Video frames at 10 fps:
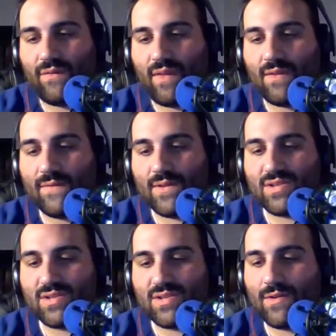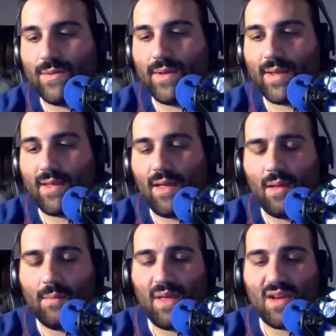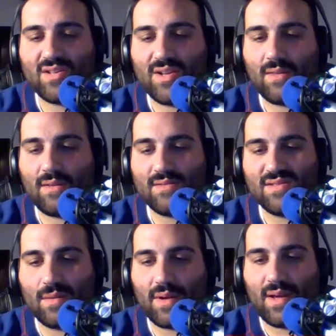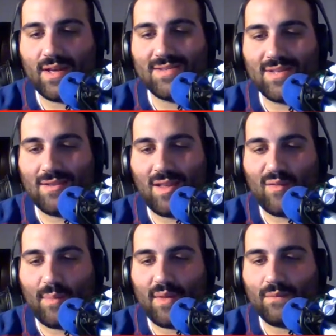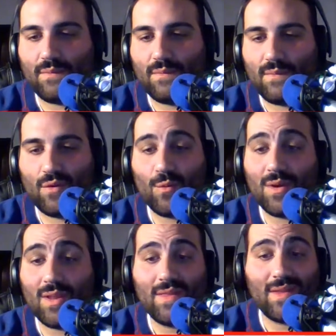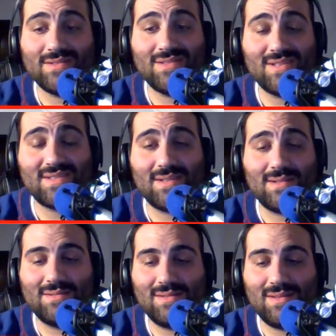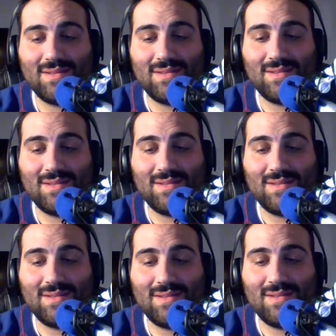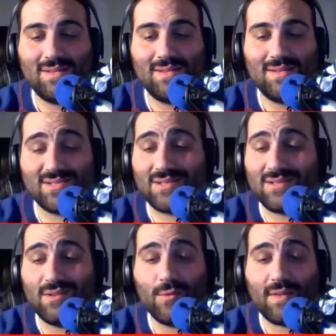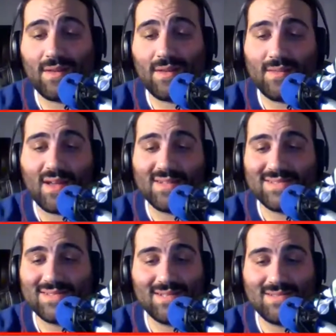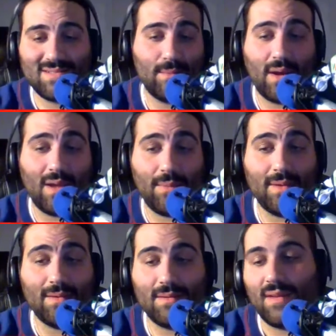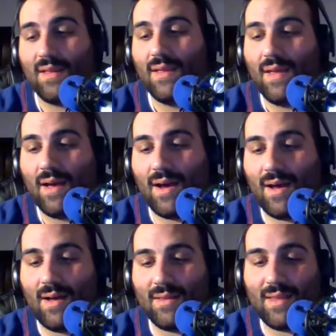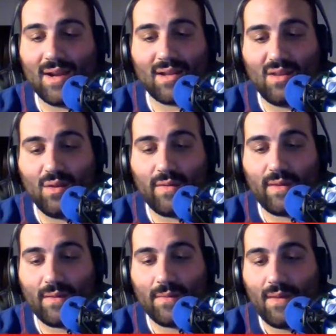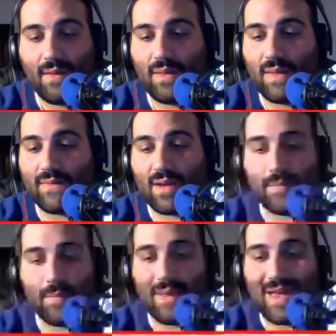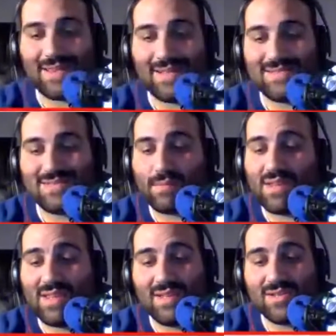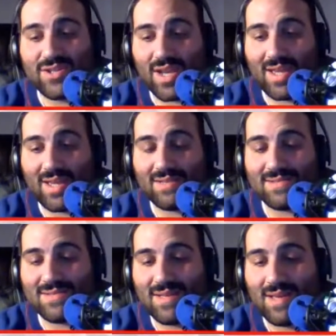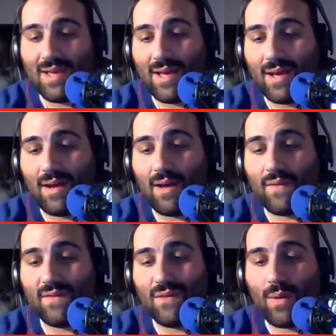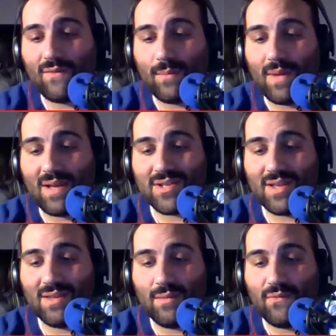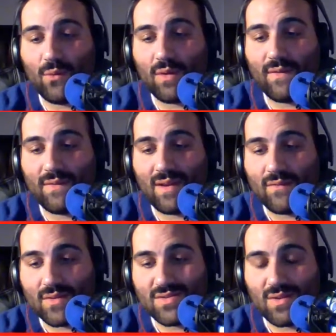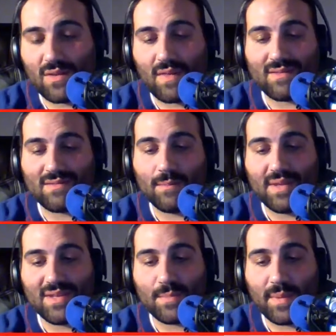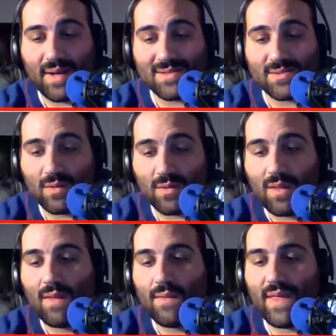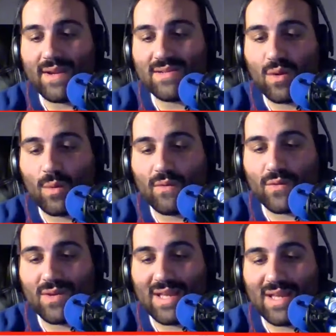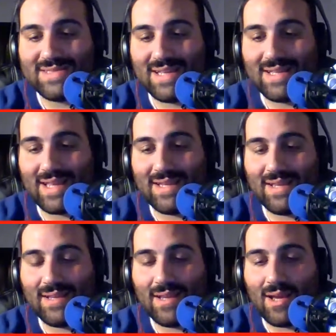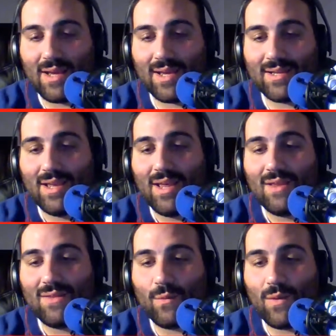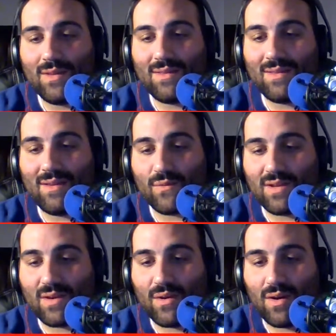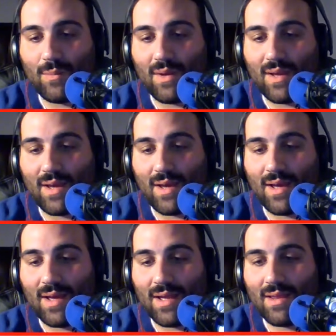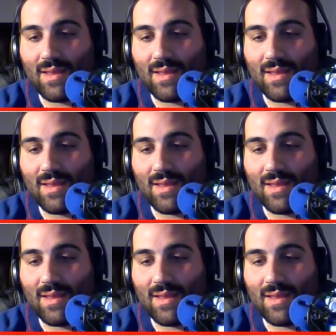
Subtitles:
anniversary real quick, I'm actually a little surprised. They only have about 20 things listed, and a lot of it's just clothing and nonsense, in my opinion. A lot of clothing. They have a couple magnets, some keychains. They do have a Magic Kingdom 45th anniversary 1,000-piece puzzle that is going for $19.99. The one thing that really caught my eye